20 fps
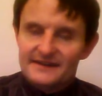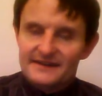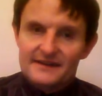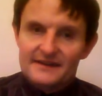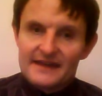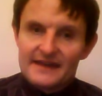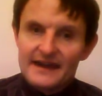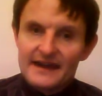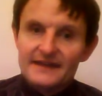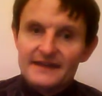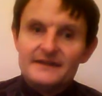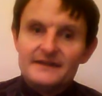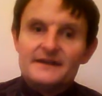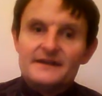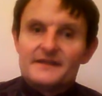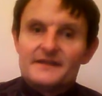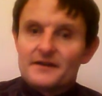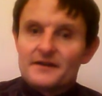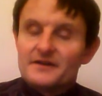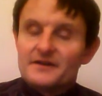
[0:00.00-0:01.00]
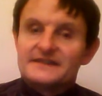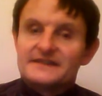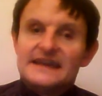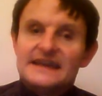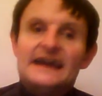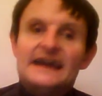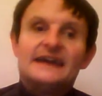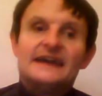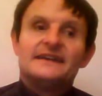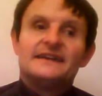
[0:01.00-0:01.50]
Okay, there are
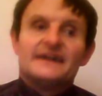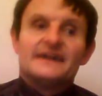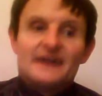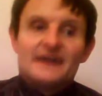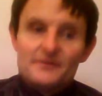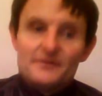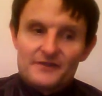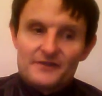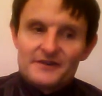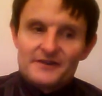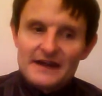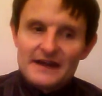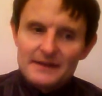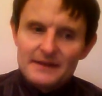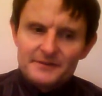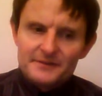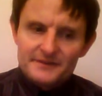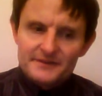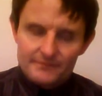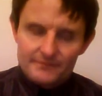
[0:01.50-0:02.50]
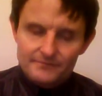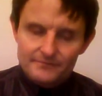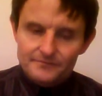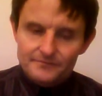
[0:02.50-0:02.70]
10 up for grabs.